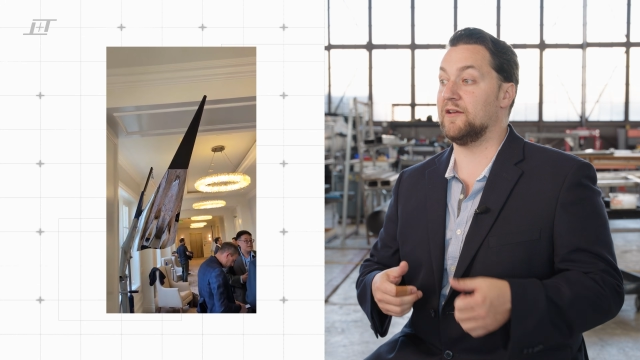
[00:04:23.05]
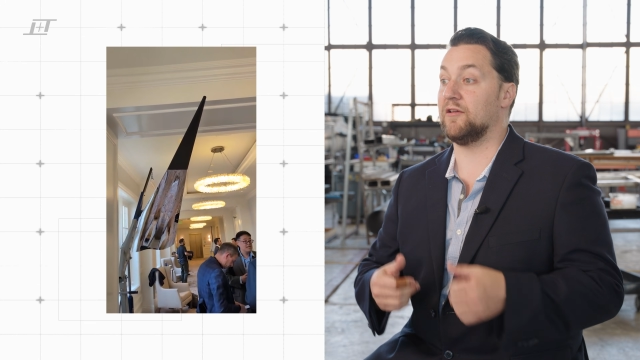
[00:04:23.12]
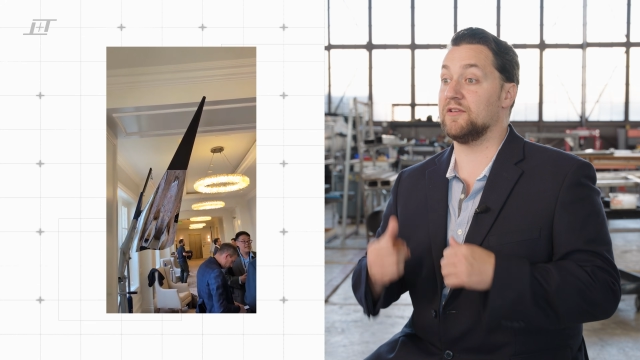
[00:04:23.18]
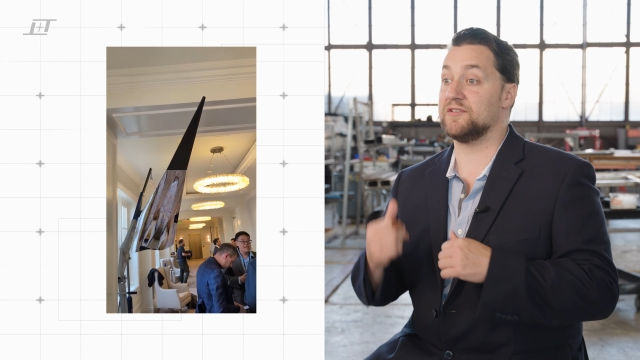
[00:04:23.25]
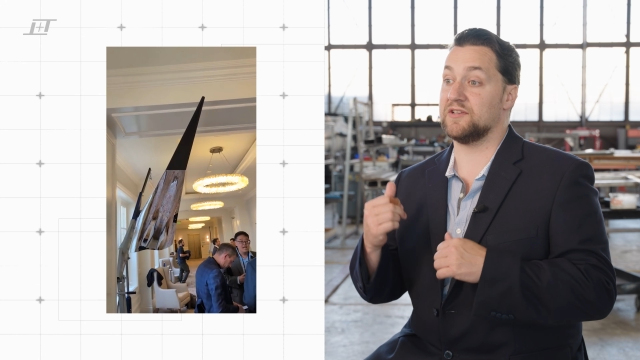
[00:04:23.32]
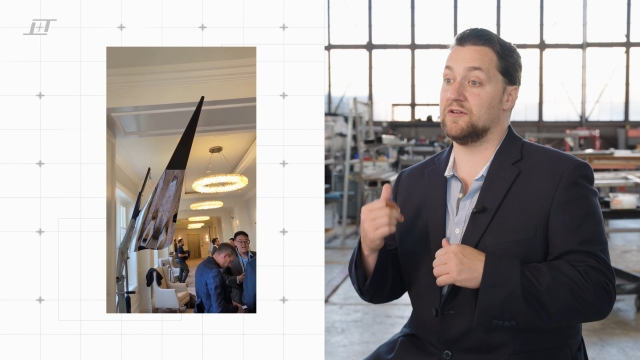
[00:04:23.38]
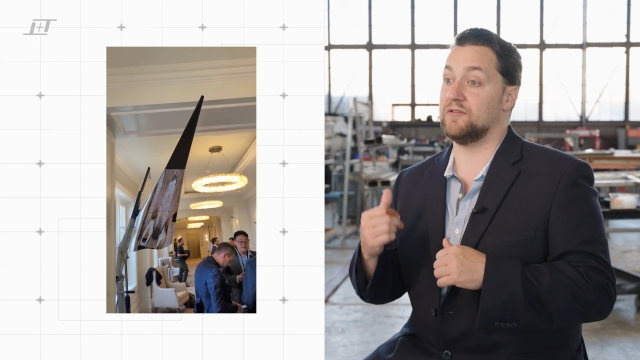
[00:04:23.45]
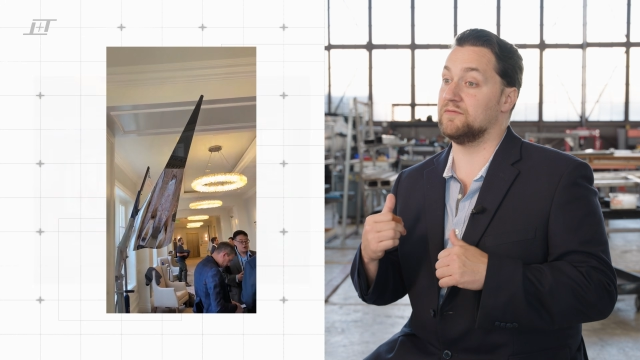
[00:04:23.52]
and
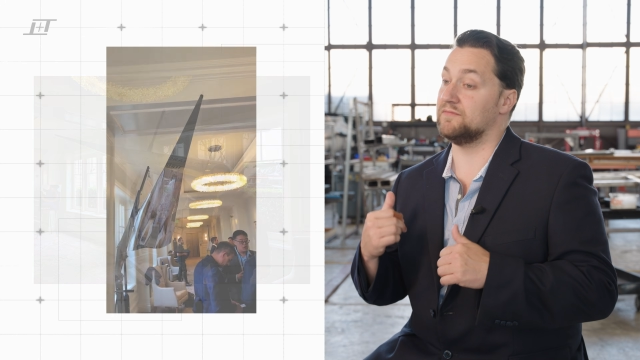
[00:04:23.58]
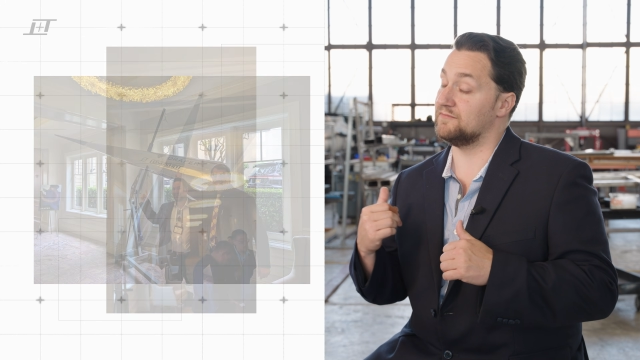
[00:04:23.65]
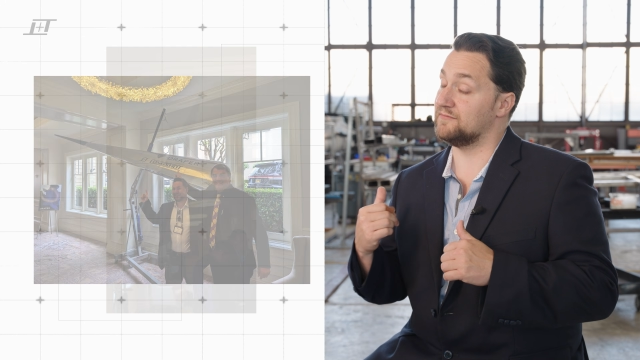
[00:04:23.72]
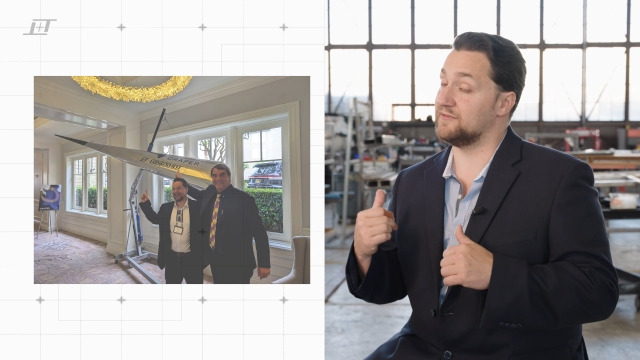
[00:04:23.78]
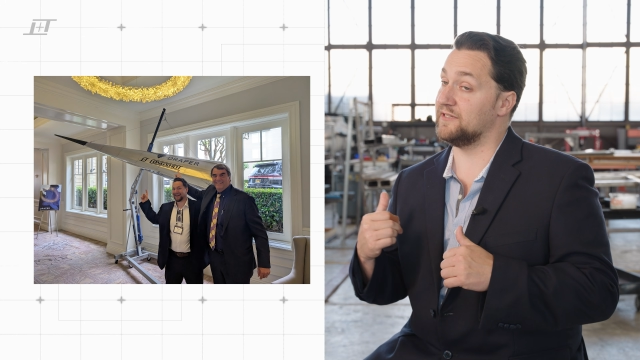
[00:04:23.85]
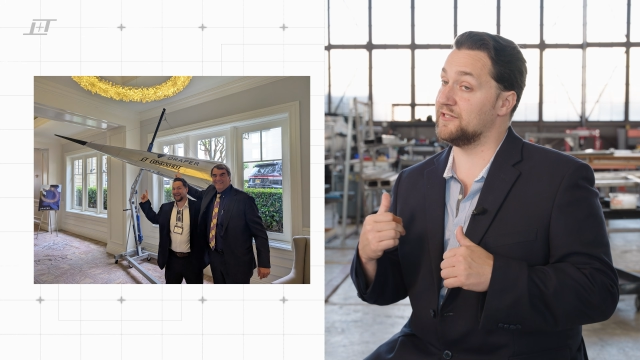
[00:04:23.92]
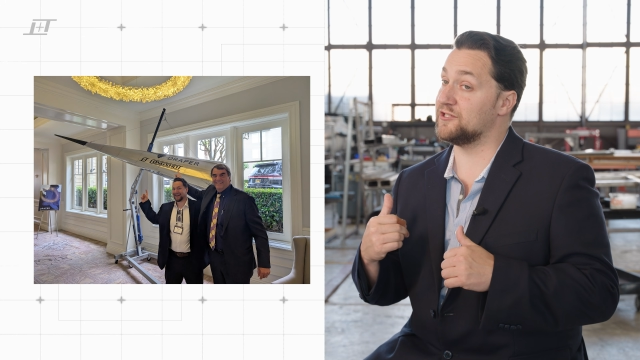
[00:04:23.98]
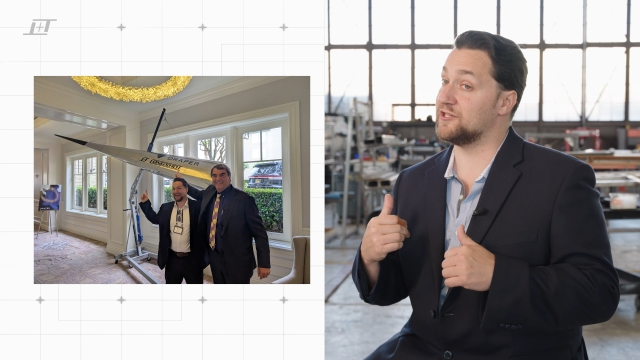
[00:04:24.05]
also
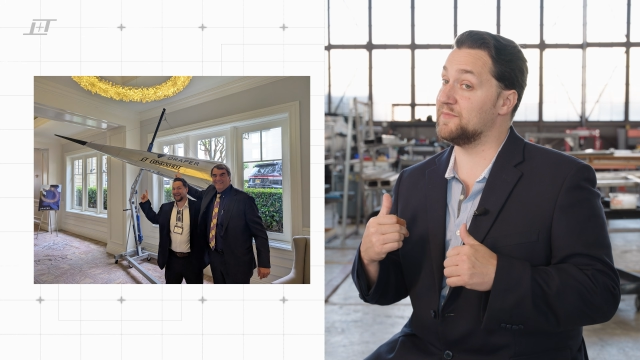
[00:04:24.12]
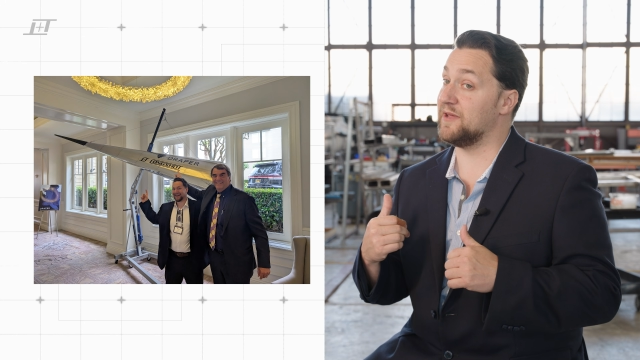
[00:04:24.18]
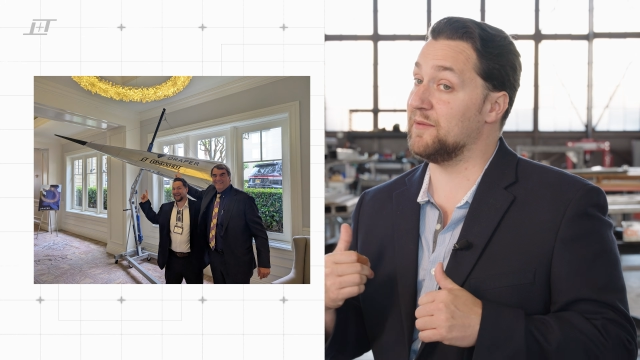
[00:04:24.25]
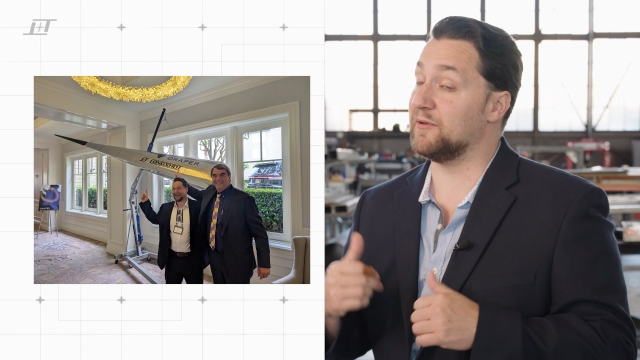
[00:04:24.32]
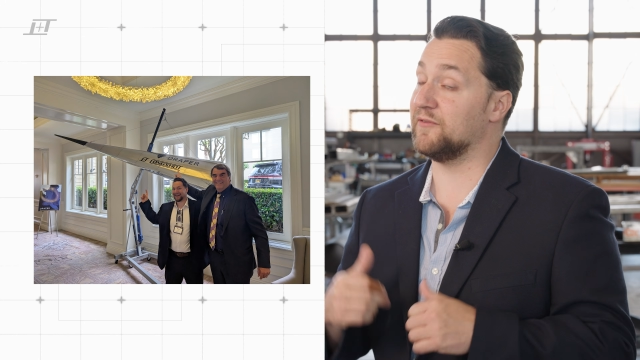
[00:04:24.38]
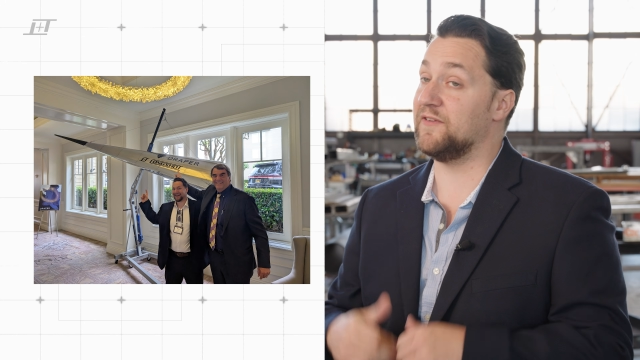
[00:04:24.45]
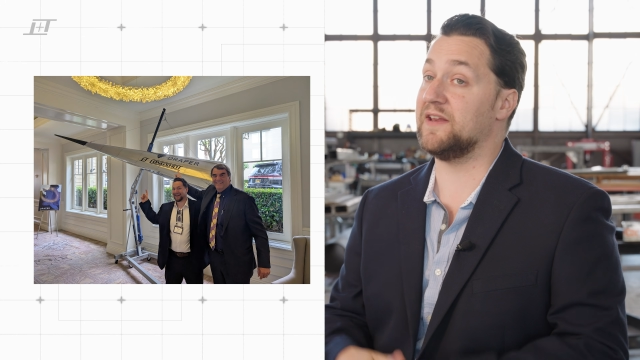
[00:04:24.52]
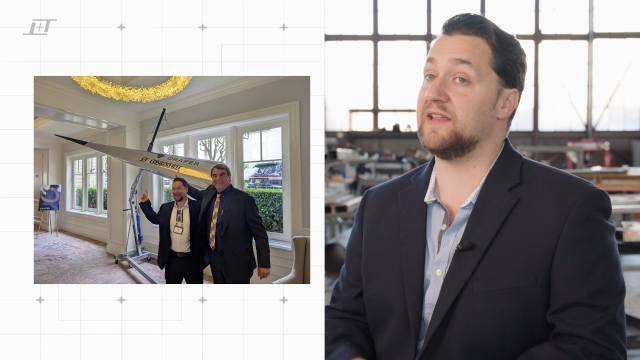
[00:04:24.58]
we should be
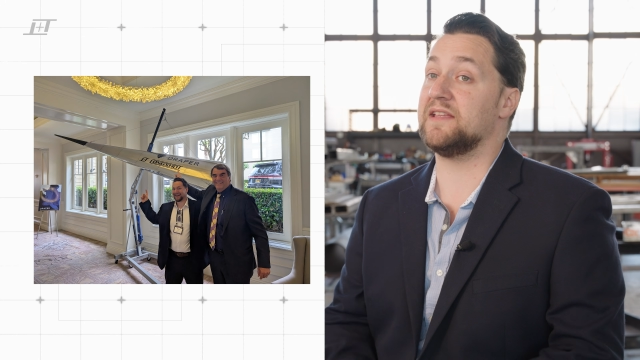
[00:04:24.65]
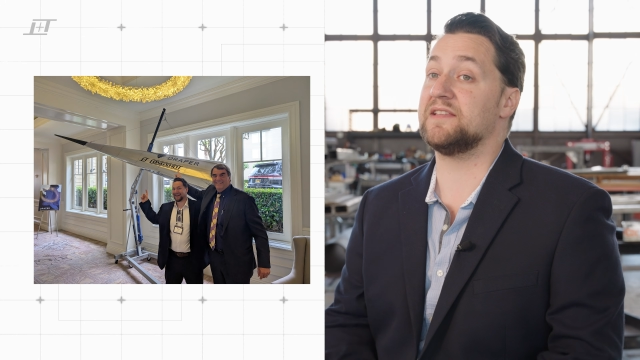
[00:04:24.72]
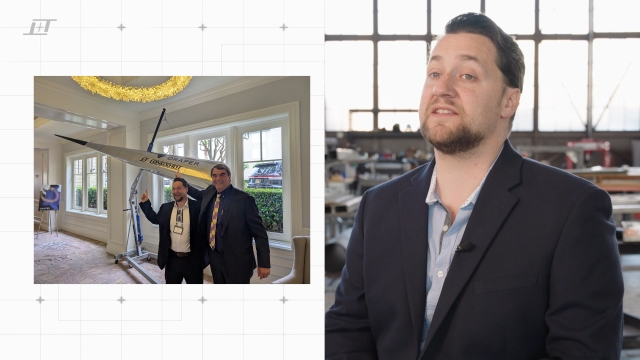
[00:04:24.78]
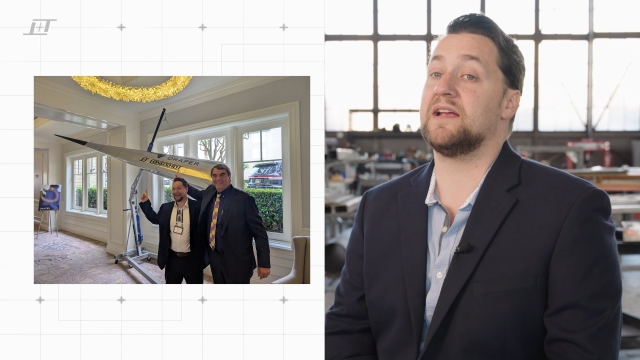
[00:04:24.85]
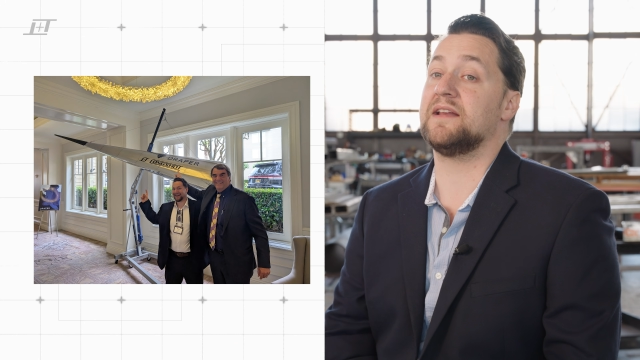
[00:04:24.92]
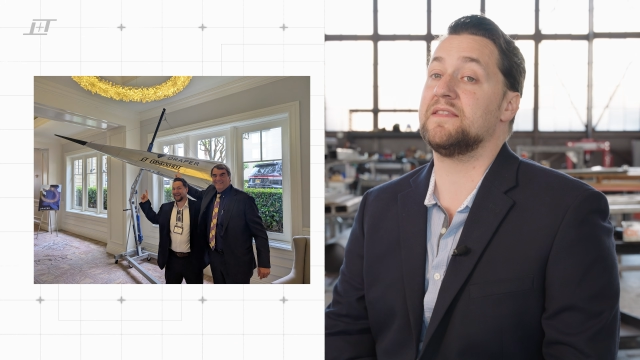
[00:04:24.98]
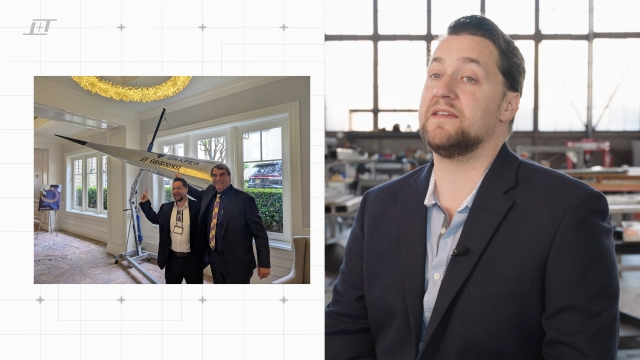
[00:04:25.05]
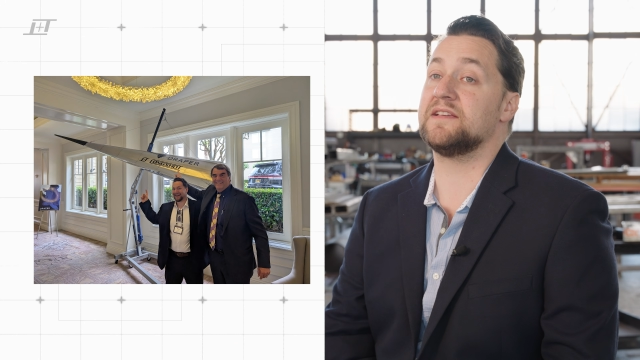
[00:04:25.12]
able to fit it inside of the